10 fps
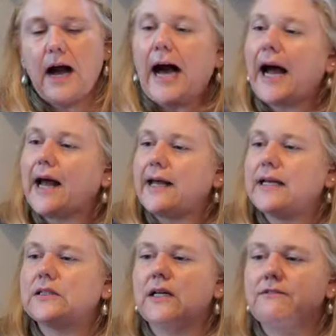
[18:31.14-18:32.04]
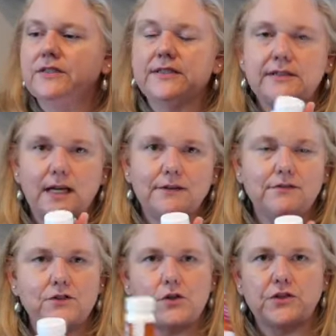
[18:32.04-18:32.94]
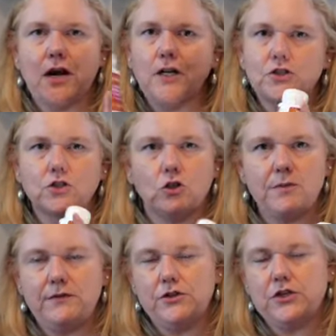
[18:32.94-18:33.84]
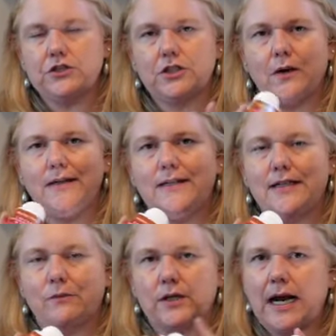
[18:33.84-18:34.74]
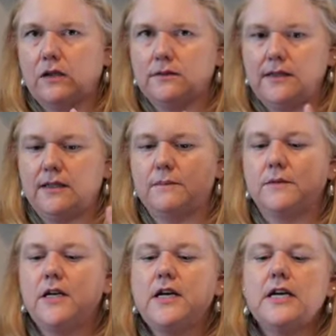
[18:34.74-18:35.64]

I love this stuff. So the doctor told me a few years ago I need to get more calcium.